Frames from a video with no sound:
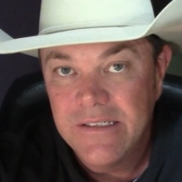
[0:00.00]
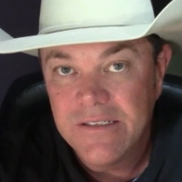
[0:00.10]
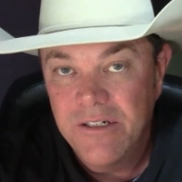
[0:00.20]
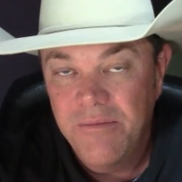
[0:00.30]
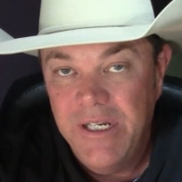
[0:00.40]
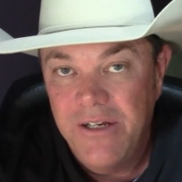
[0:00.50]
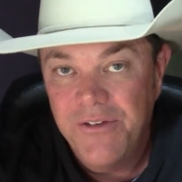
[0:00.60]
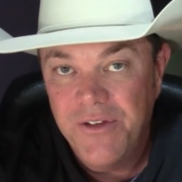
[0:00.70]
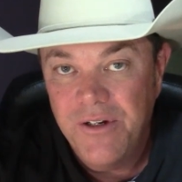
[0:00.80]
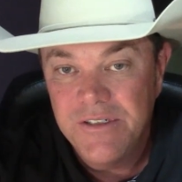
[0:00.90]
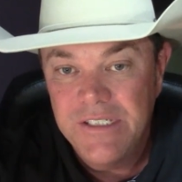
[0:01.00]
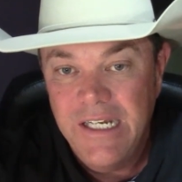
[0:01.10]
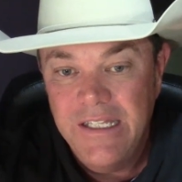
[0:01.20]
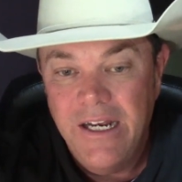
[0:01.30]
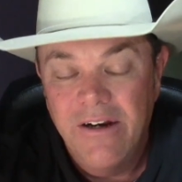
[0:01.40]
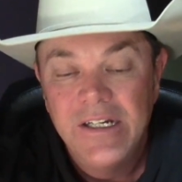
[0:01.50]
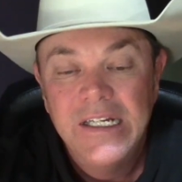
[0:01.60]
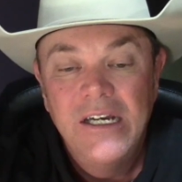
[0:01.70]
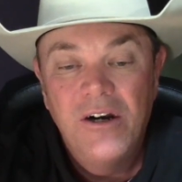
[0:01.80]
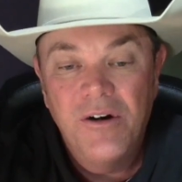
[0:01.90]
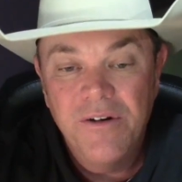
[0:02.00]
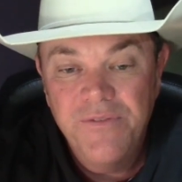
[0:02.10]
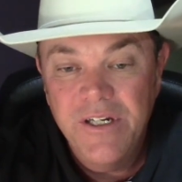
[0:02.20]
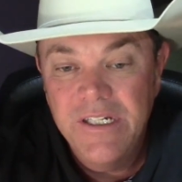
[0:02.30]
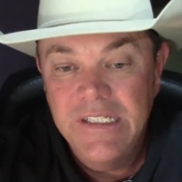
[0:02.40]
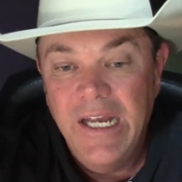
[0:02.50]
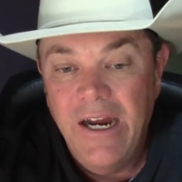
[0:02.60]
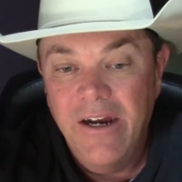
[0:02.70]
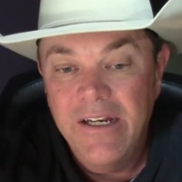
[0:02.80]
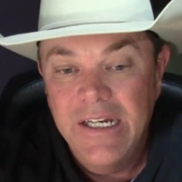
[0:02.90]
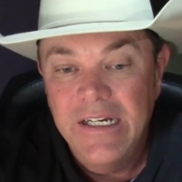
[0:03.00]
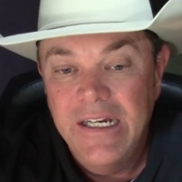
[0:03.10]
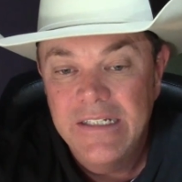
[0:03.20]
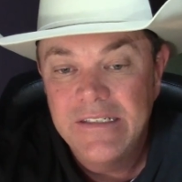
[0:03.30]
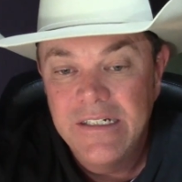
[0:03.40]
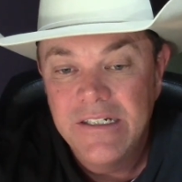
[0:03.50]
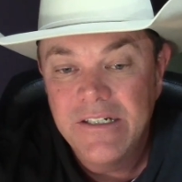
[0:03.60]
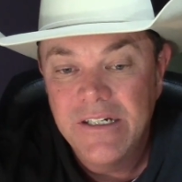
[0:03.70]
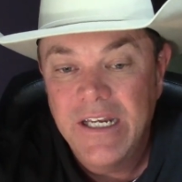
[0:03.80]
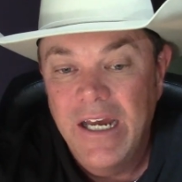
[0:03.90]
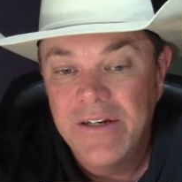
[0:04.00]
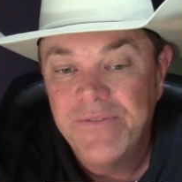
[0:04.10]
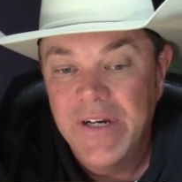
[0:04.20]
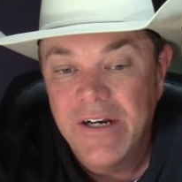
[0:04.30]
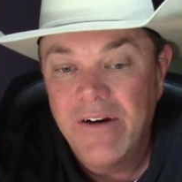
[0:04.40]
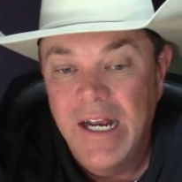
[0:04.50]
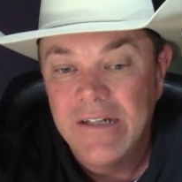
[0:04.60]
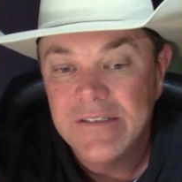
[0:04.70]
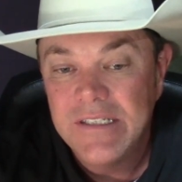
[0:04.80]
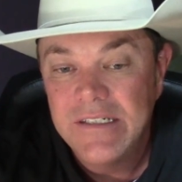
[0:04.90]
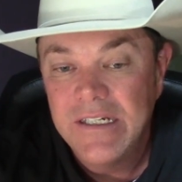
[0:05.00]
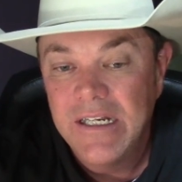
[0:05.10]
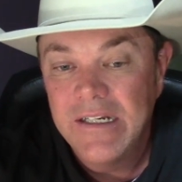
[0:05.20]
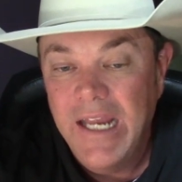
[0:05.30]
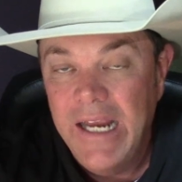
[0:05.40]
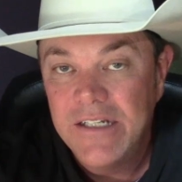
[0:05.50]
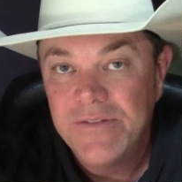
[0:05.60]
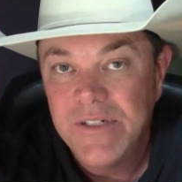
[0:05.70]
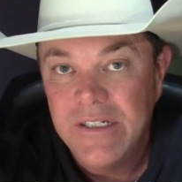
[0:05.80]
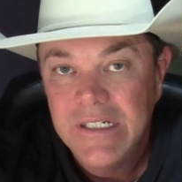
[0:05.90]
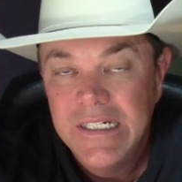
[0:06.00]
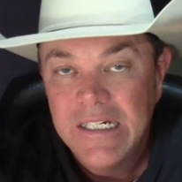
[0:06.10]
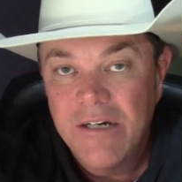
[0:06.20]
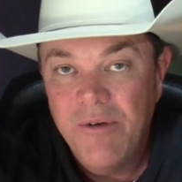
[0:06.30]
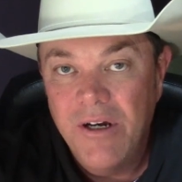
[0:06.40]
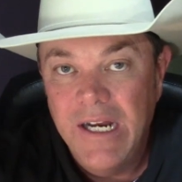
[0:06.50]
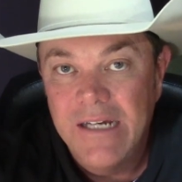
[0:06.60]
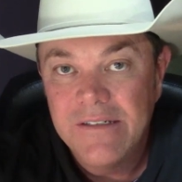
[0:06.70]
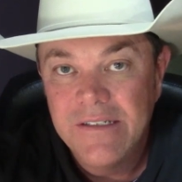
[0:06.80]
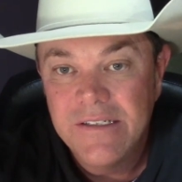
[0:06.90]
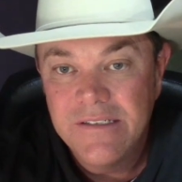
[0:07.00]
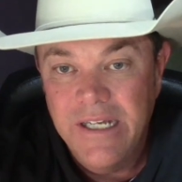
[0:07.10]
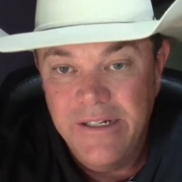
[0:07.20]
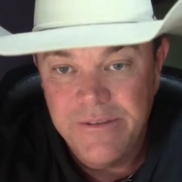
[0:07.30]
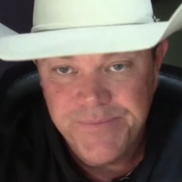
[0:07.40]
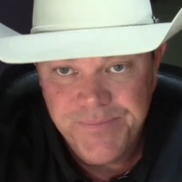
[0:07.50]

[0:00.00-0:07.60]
It's going to be on Thursday there, or if you're in the area at Cook County Fairgrounds in Gainesville, come on out to the sale.